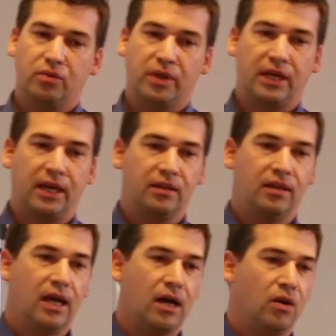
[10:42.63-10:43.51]
we
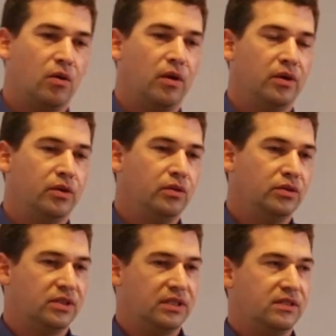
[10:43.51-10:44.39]
can now
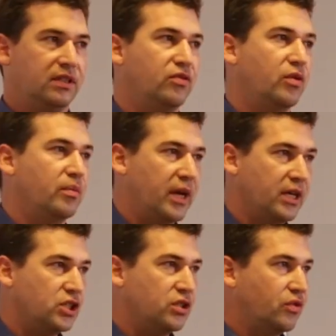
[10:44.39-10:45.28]
use this
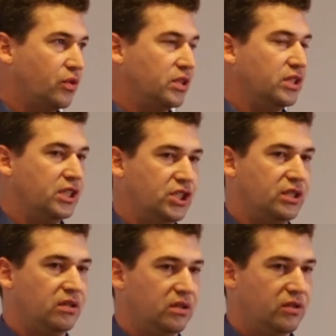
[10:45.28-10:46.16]
information for the
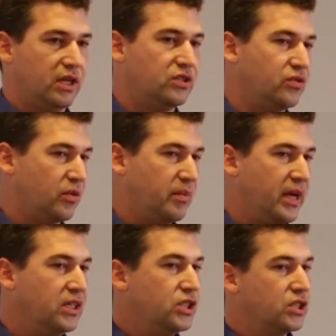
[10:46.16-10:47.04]
digital
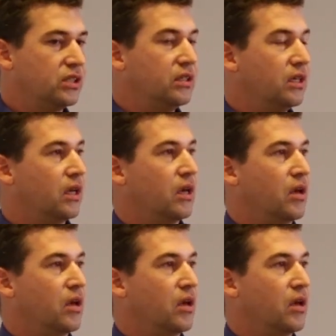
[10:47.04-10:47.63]
transformation.